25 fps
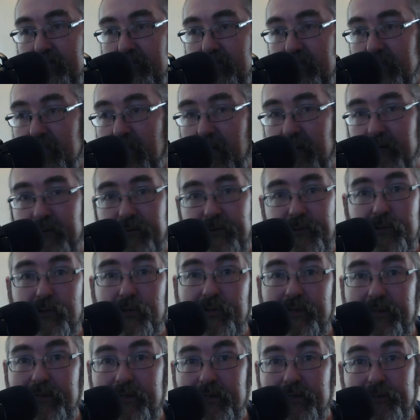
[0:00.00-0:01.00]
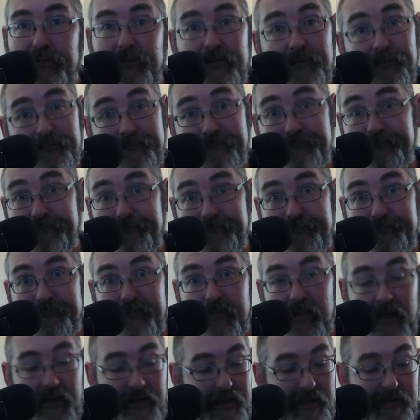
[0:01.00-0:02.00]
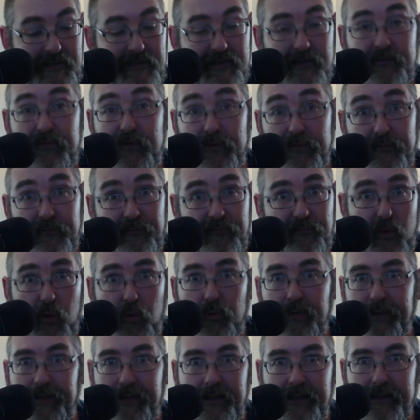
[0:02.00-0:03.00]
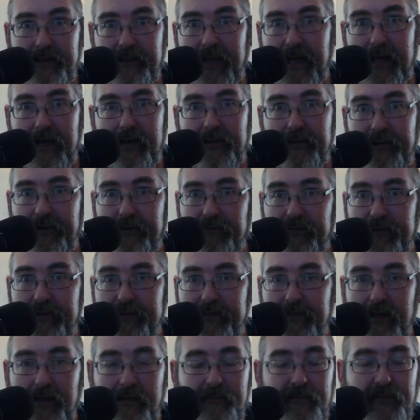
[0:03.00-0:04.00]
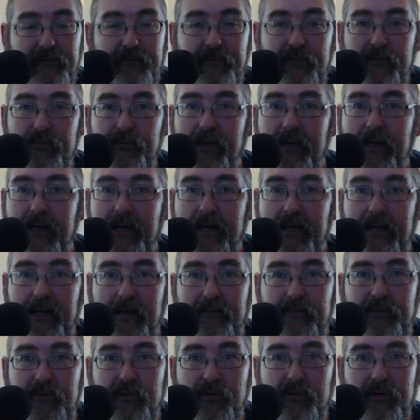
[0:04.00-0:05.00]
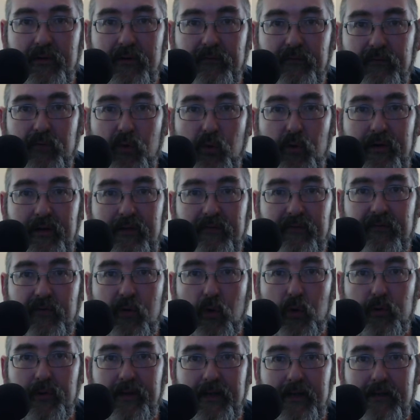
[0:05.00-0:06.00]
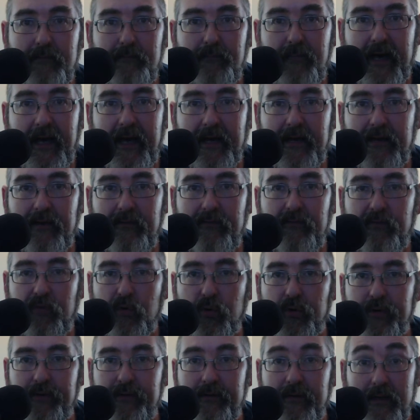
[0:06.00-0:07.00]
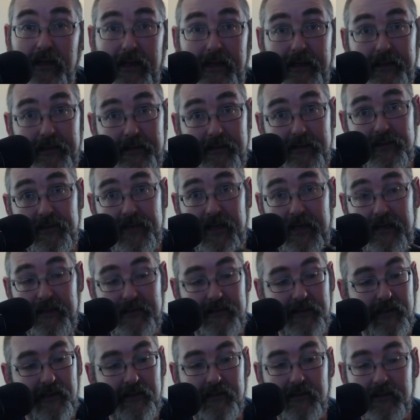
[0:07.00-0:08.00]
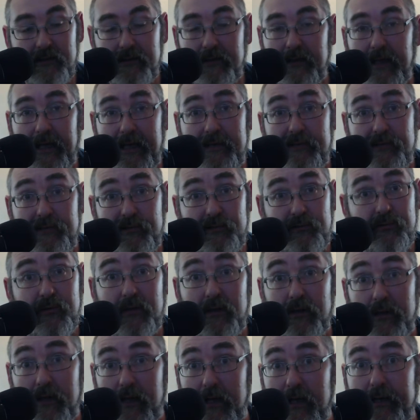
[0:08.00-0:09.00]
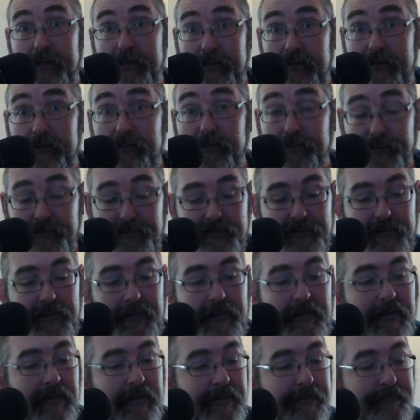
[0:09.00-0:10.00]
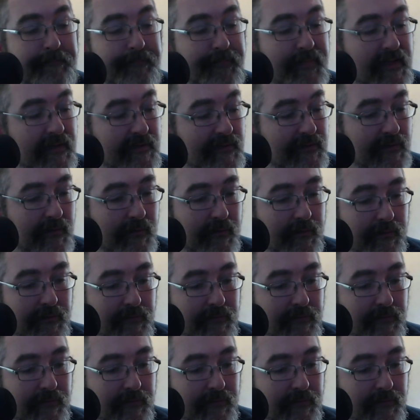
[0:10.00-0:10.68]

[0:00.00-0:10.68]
I don't know, a year. And that's if you're folding it down every time. If you can avoid folding it back and forth a lot, this antenna could last you a lot of years. So